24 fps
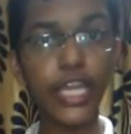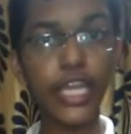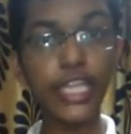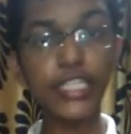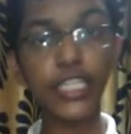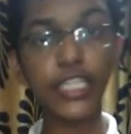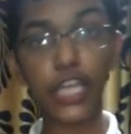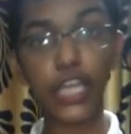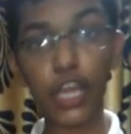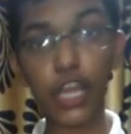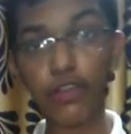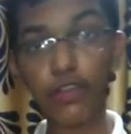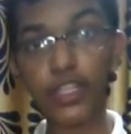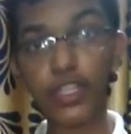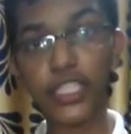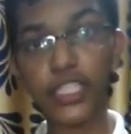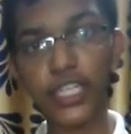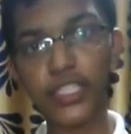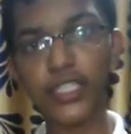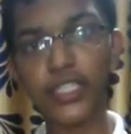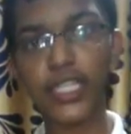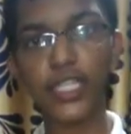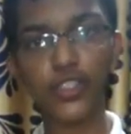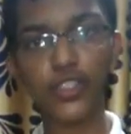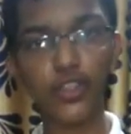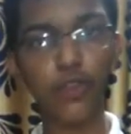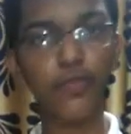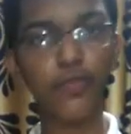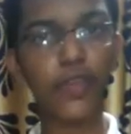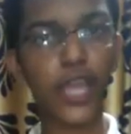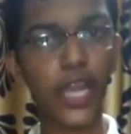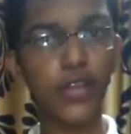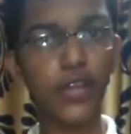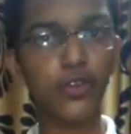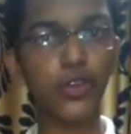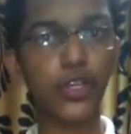each and our citizens
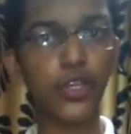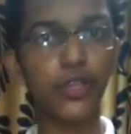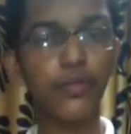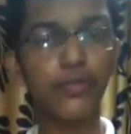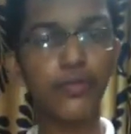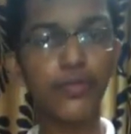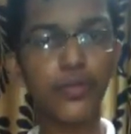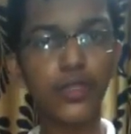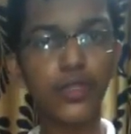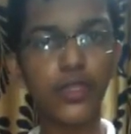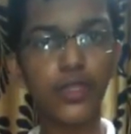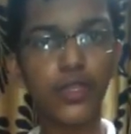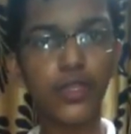of country.